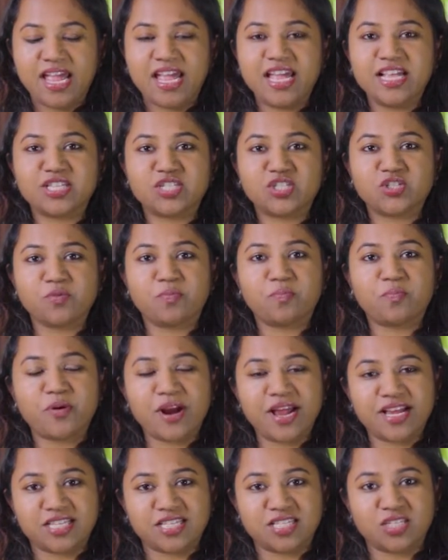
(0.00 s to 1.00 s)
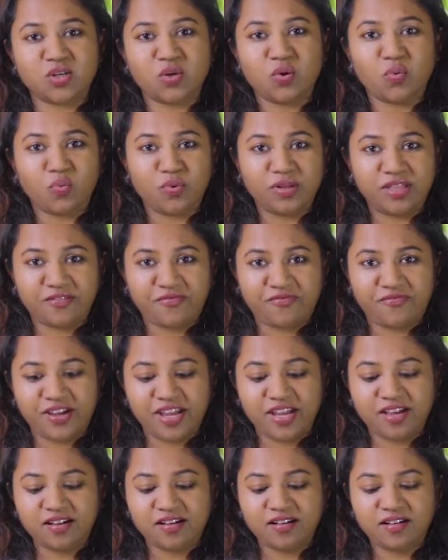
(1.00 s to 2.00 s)
is to press with the
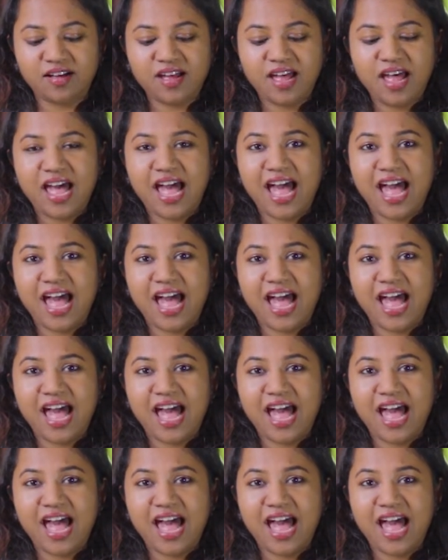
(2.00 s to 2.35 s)
finger